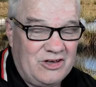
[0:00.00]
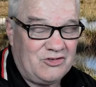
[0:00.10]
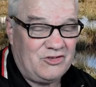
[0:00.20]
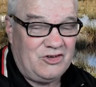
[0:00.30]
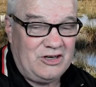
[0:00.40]
As
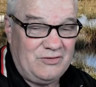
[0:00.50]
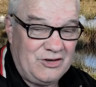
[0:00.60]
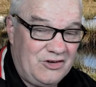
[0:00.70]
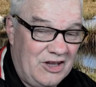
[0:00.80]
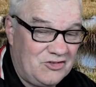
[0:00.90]
I said, if
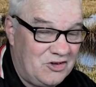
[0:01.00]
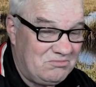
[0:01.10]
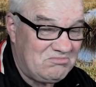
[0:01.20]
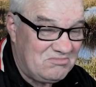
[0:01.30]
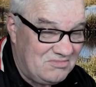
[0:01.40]
it
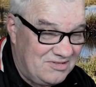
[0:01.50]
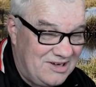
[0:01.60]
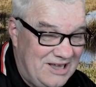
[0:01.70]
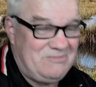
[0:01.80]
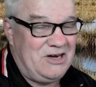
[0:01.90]
doesn't,
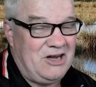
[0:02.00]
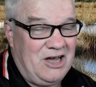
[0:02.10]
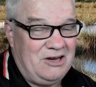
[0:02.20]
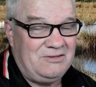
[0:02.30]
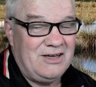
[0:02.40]
let me
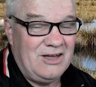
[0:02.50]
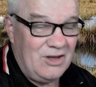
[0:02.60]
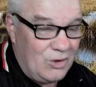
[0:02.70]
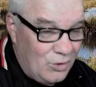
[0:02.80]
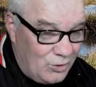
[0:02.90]
know.
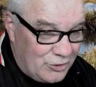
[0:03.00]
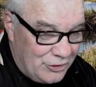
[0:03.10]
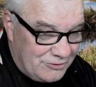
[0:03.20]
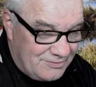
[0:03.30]
All good.